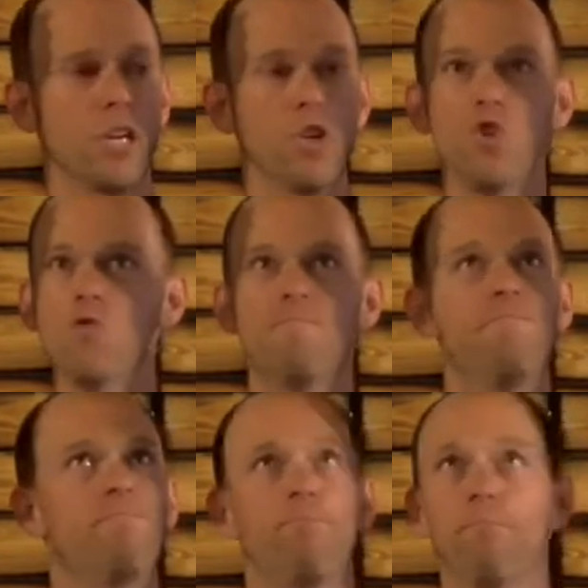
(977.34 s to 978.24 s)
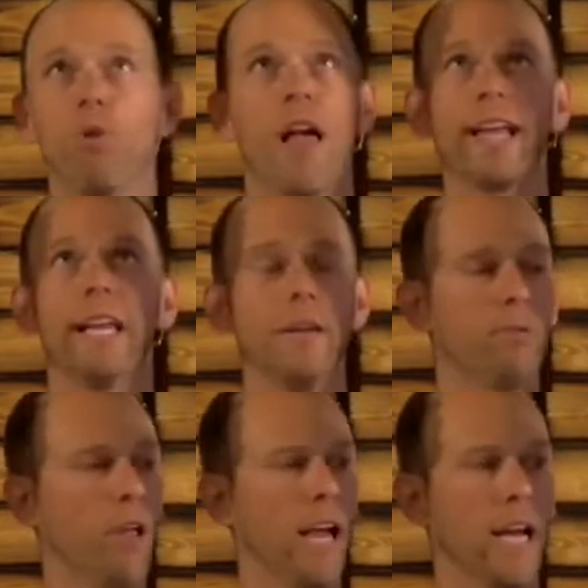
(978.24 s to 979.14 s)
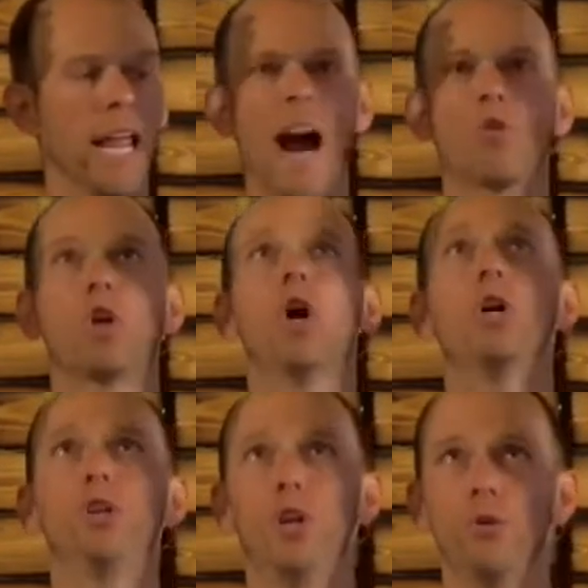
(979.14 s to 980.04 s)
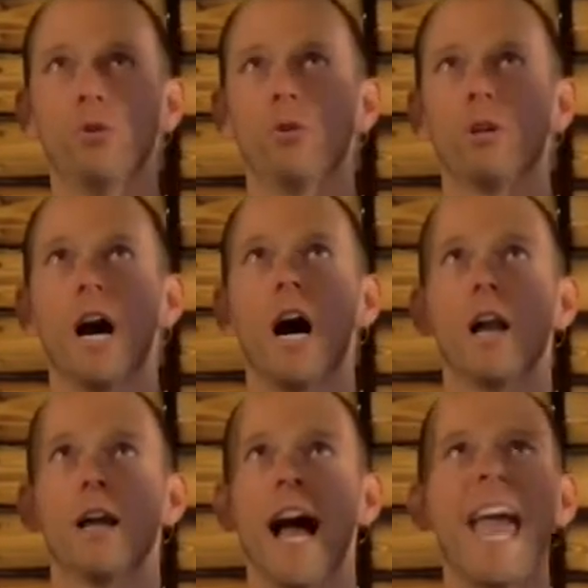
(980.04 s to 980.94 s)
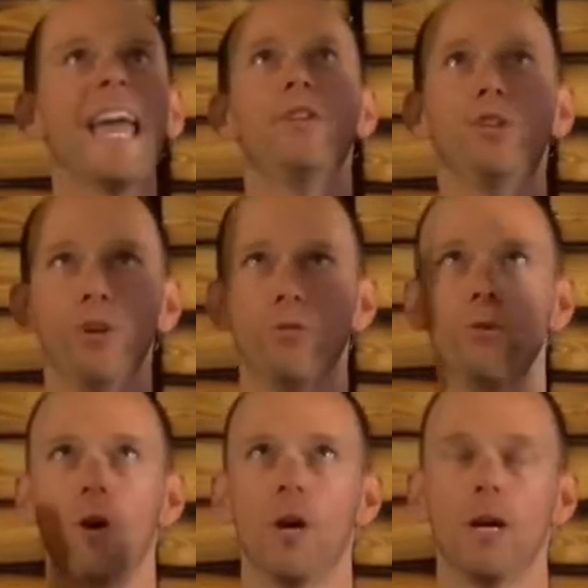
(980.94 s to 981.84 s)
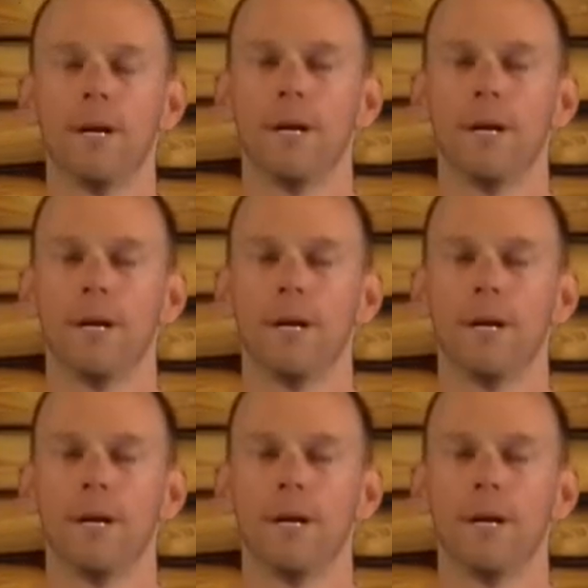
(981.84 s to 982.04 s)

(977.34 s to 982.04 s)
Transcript: you blankety blank. How could you, God? I hate you.